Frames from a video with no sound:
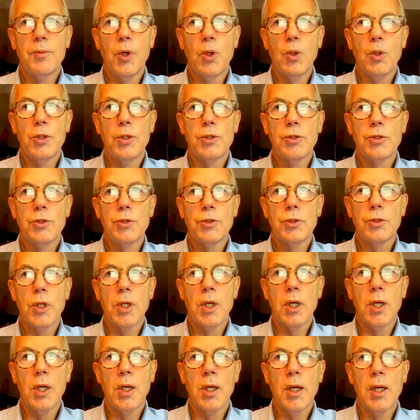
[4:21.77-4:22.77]
bolus
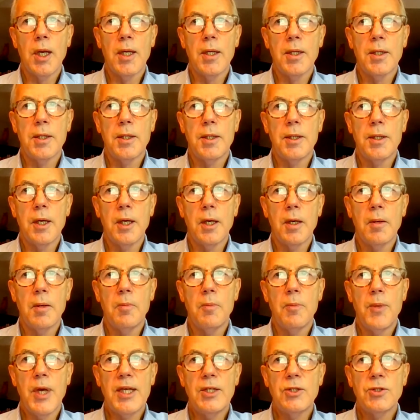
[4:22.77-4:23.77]
and
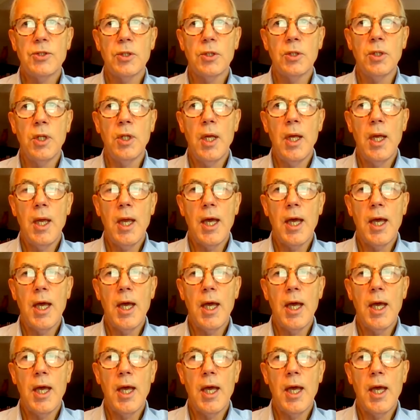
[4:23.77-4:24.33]
basal,